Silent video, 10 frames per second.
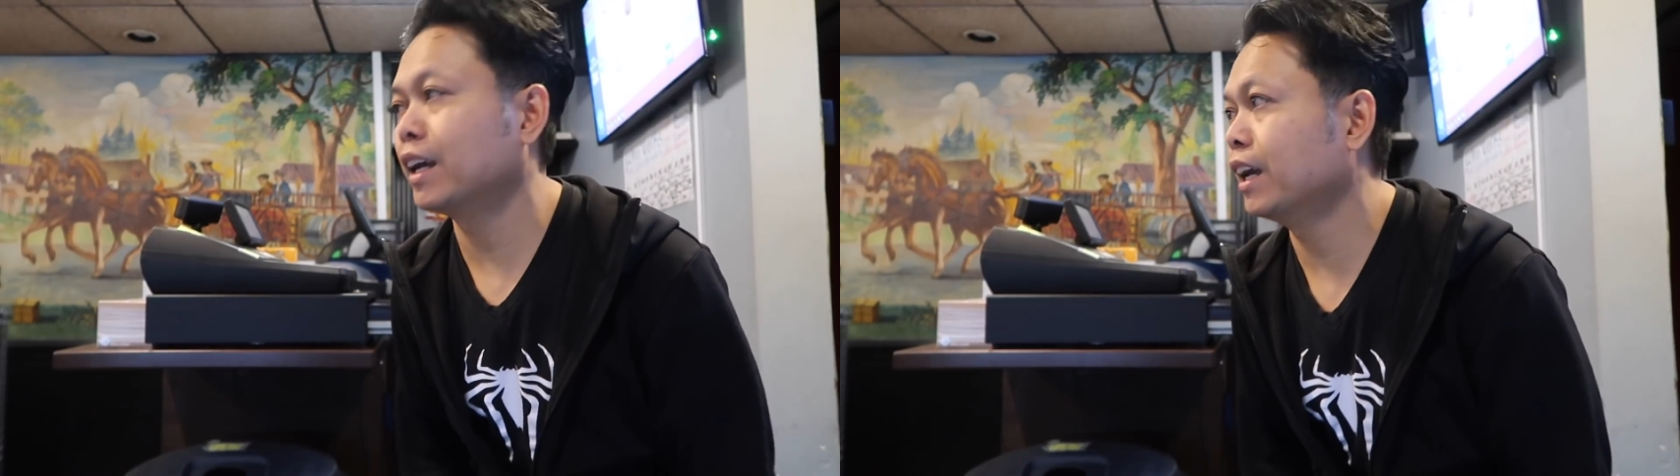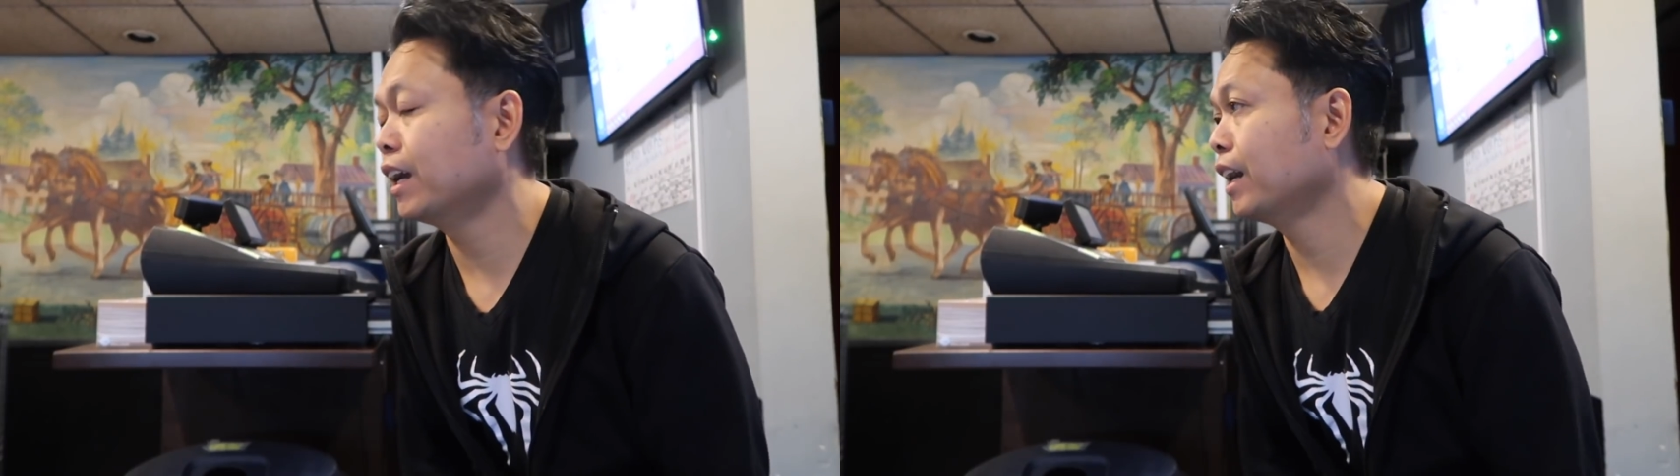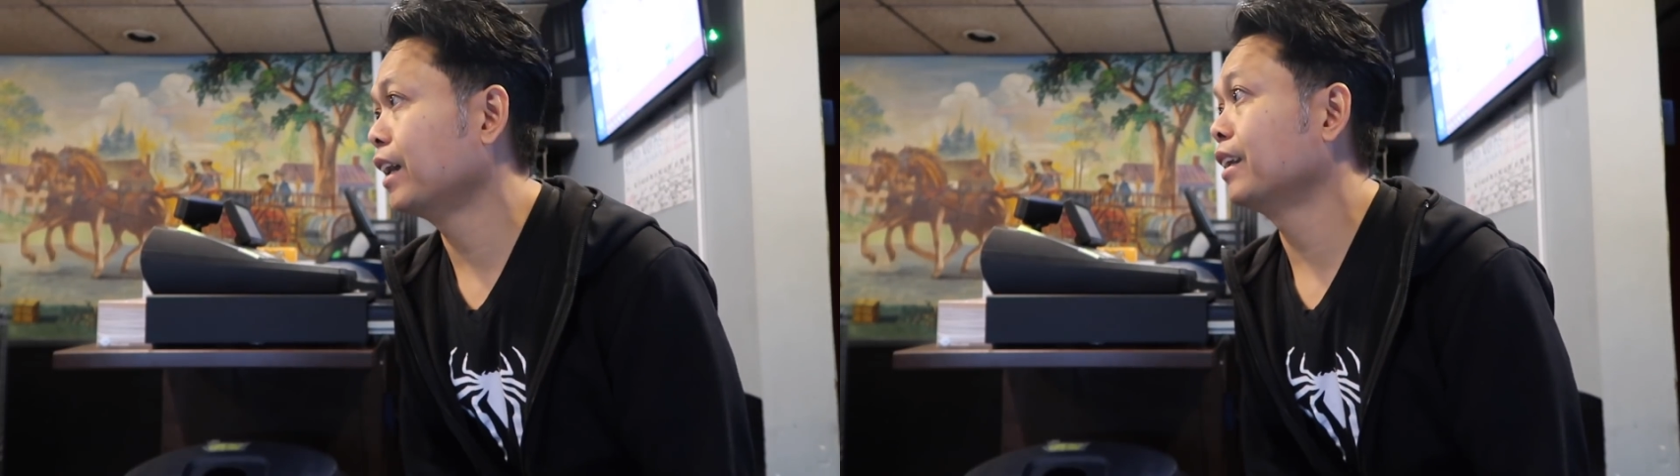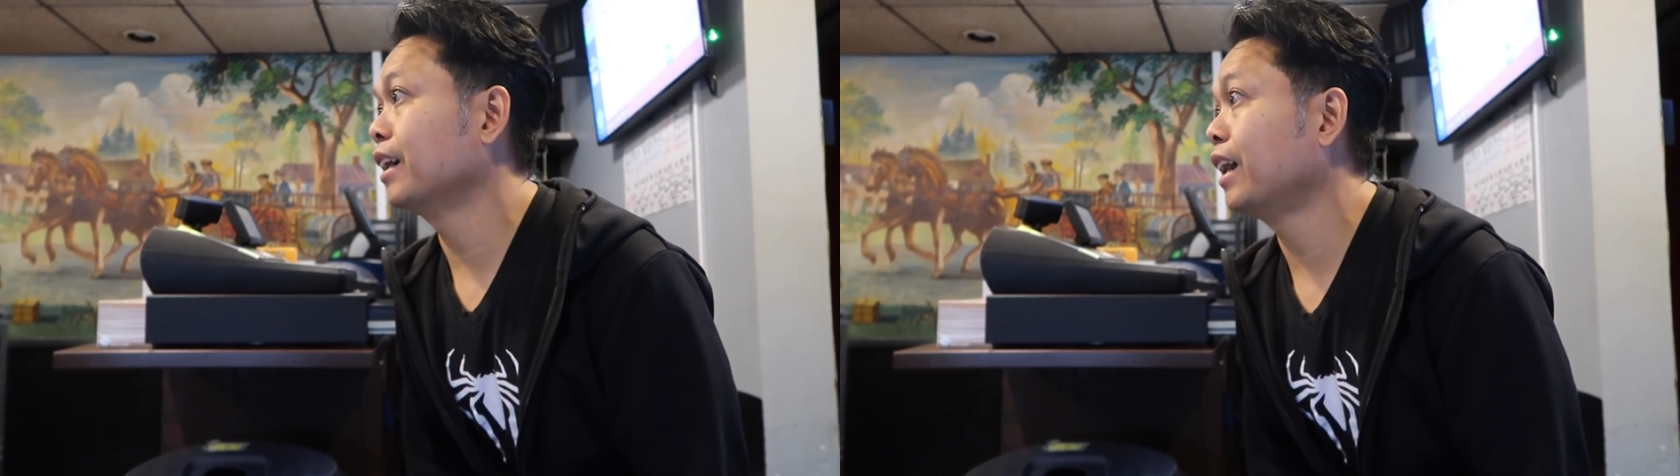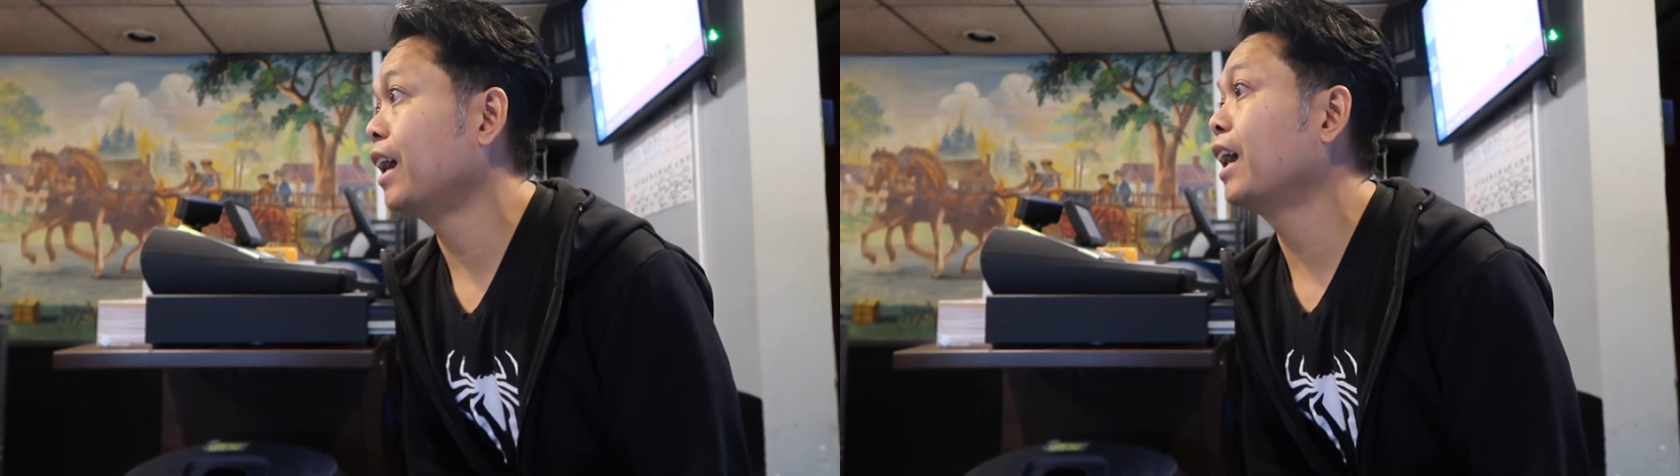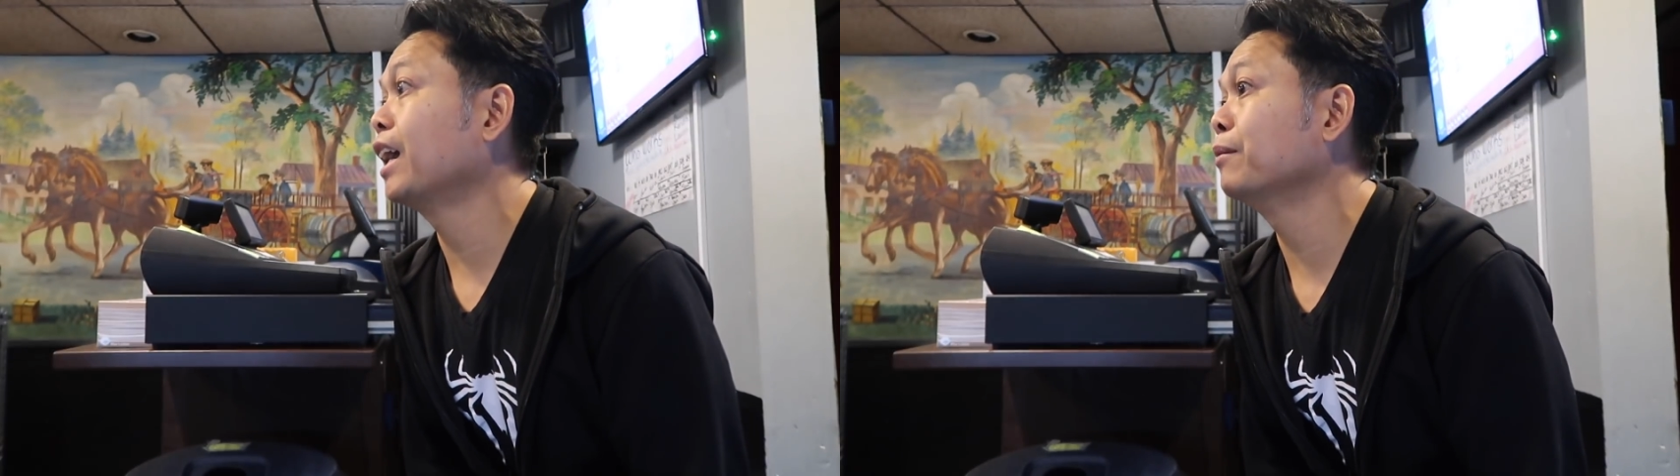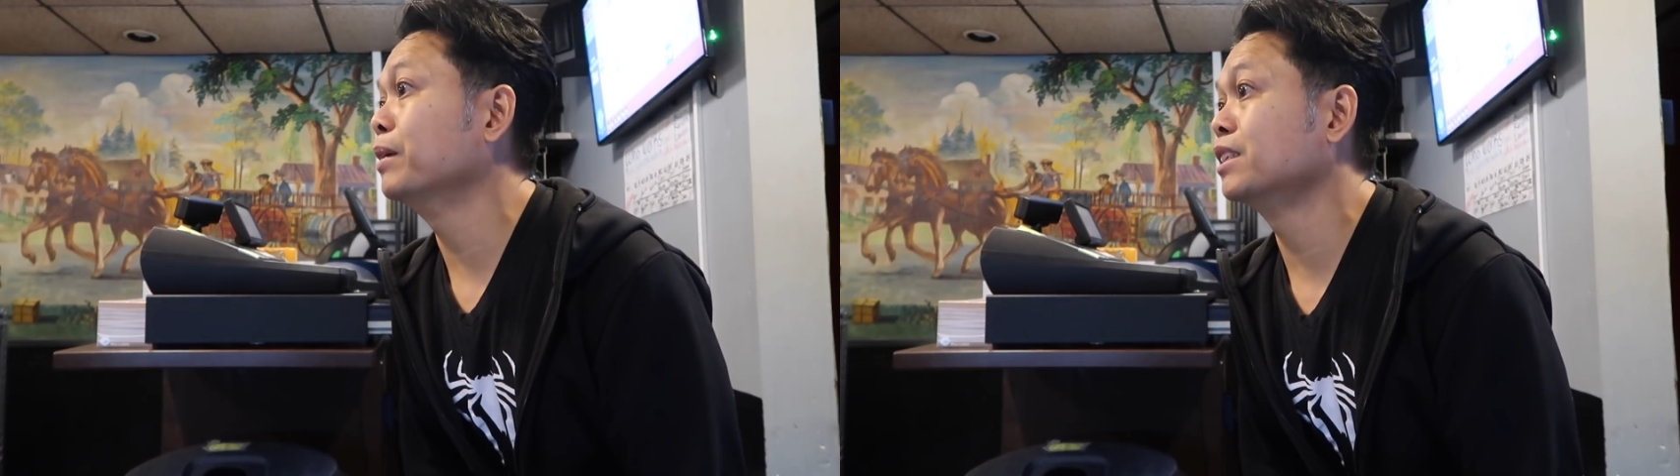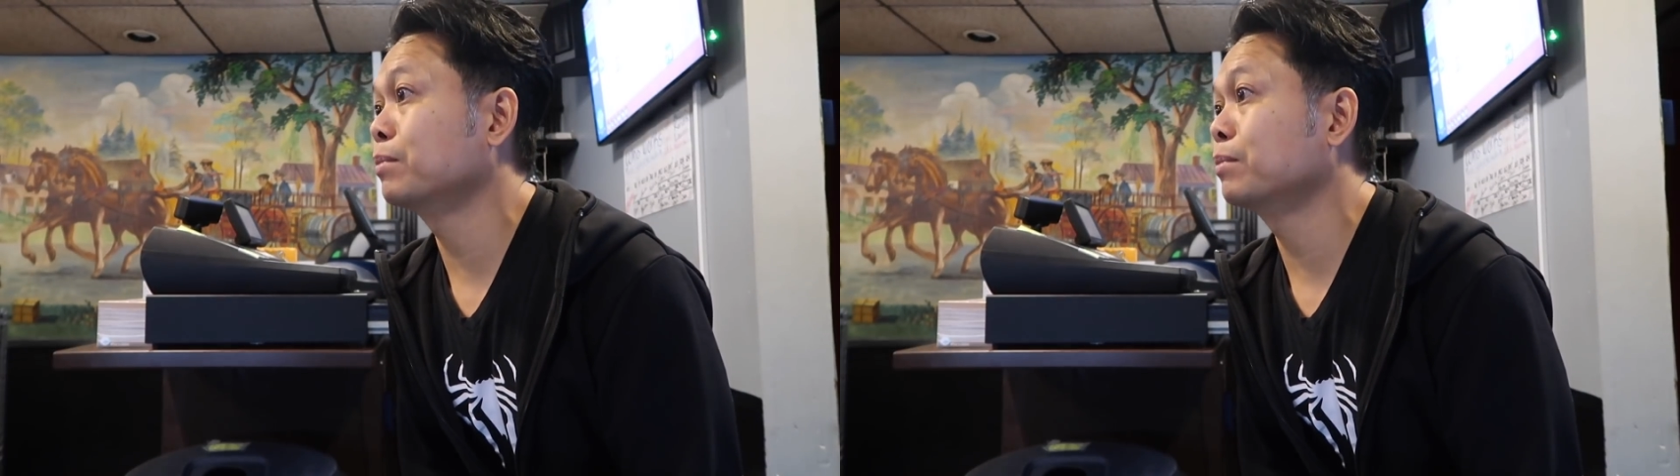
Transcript: And I have been